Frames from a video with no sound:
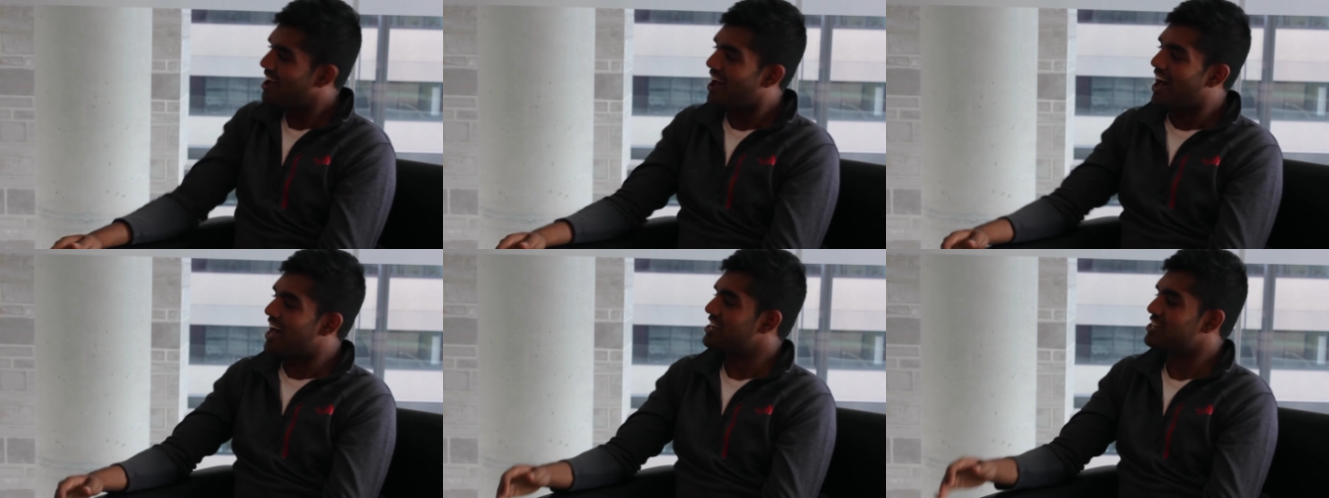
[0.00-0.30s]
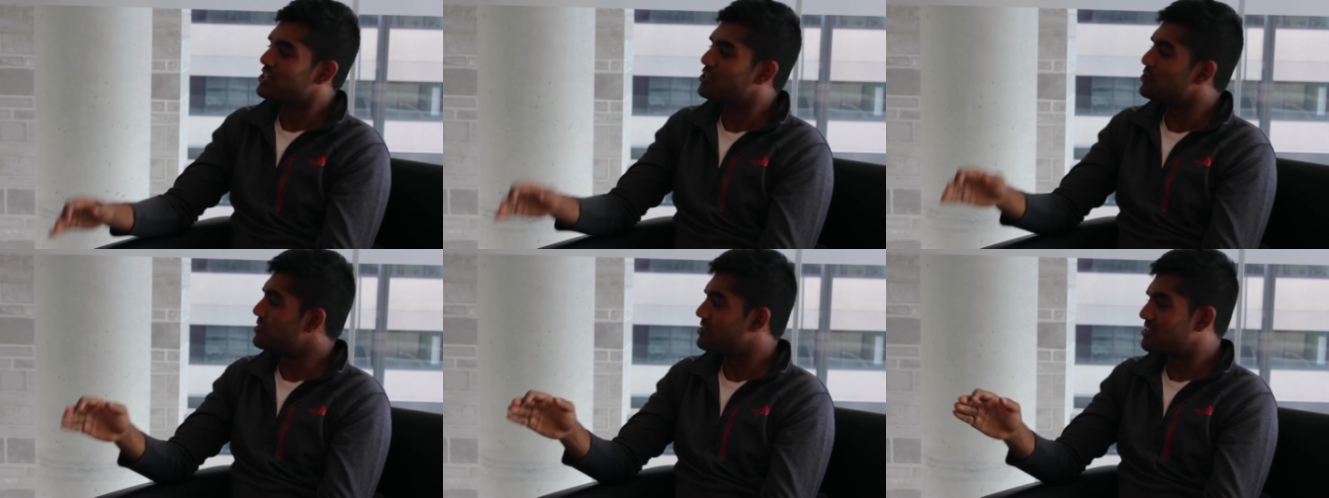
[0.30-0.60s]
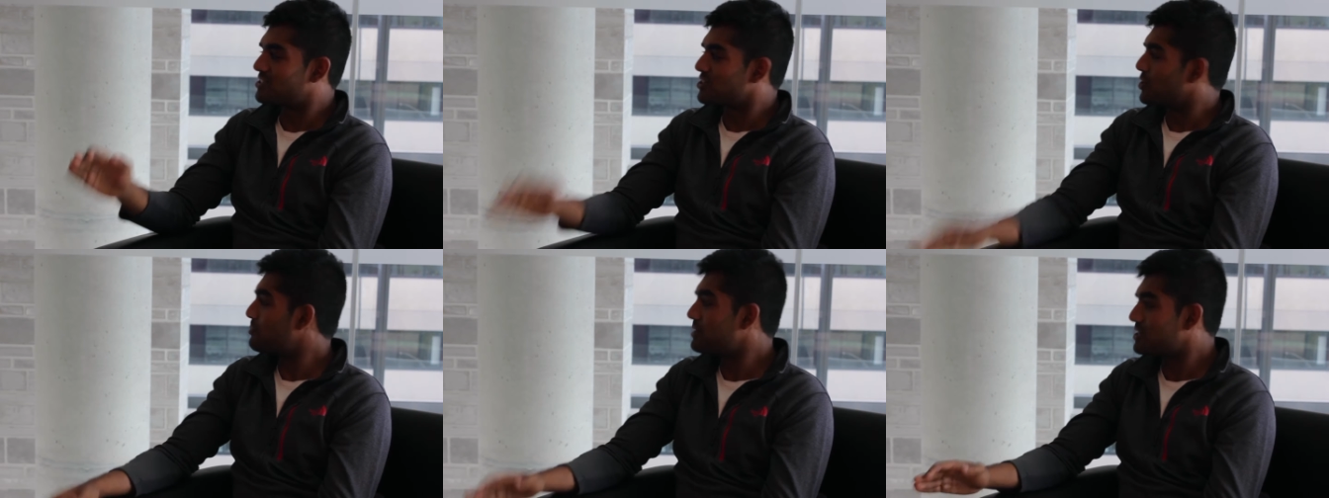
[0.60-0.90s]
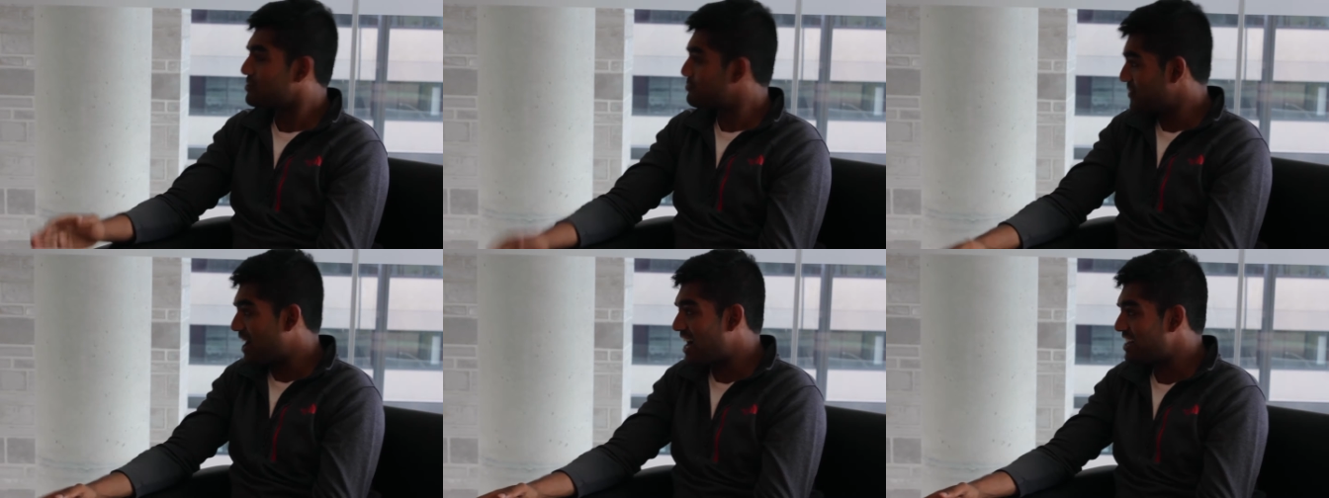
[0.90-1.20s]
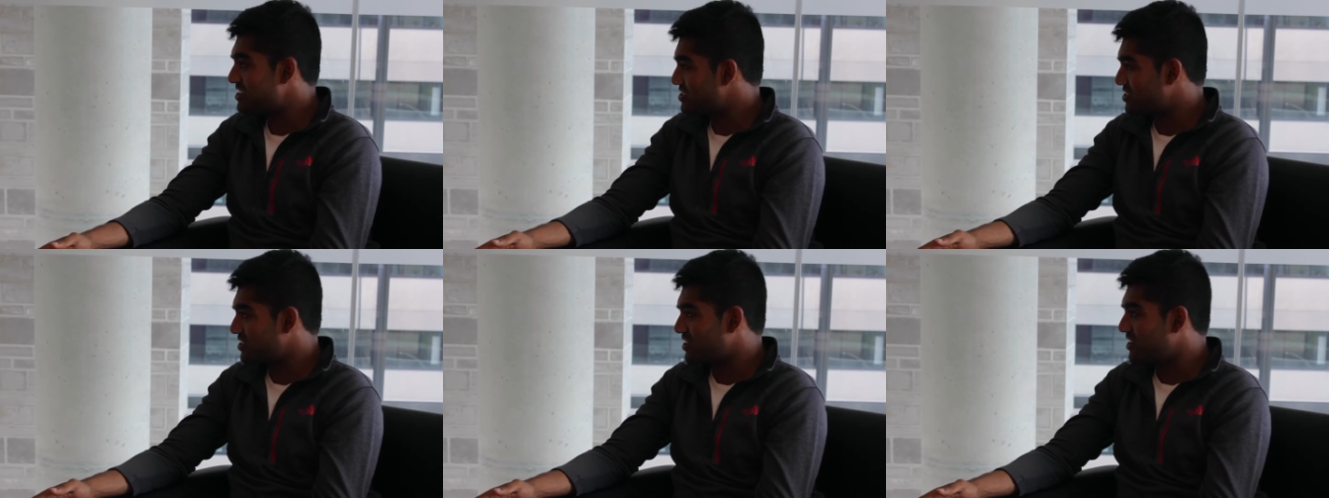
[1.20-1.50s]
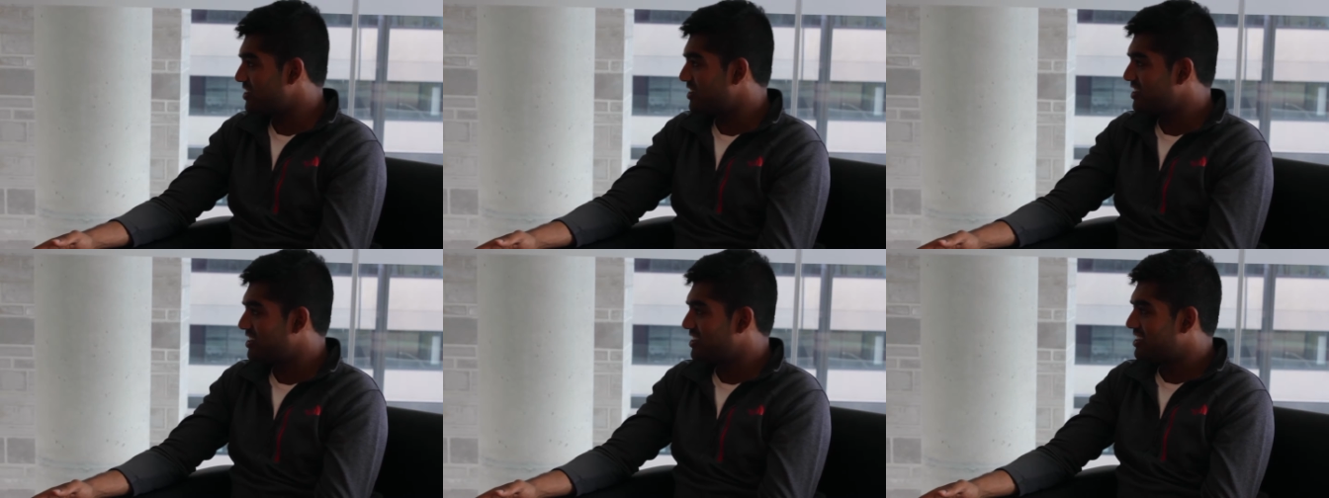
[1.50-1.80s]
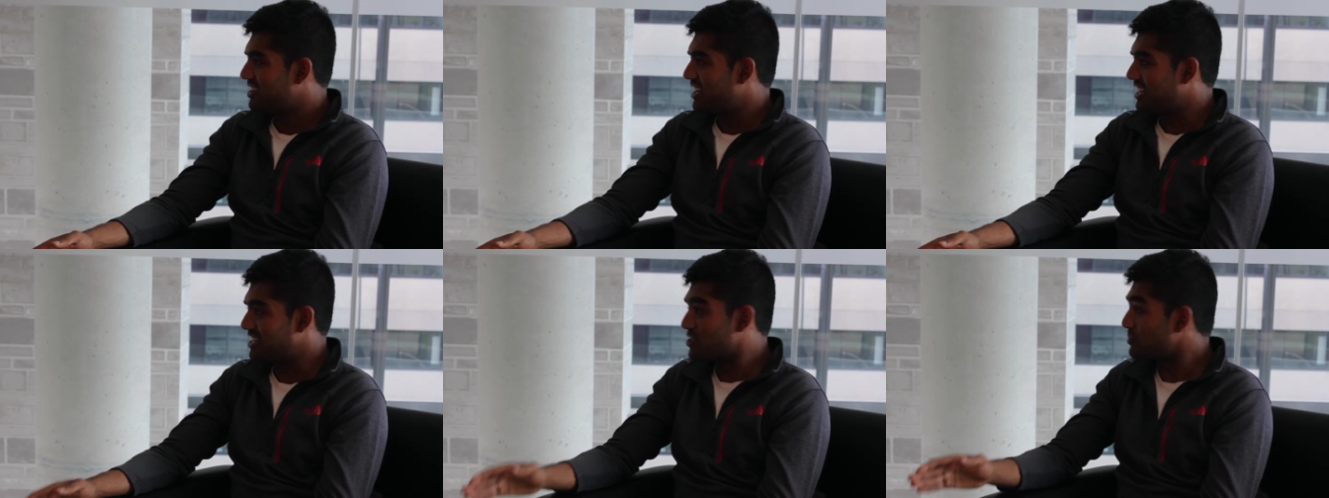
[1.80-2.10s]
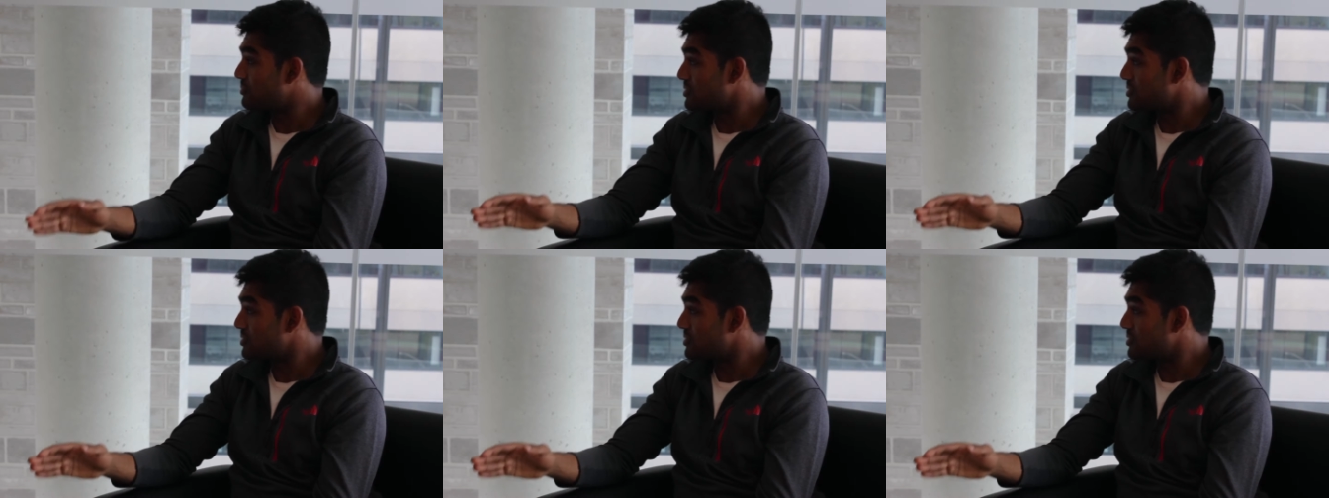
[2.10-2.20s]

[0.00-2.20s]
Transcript: I could do it so much faster and so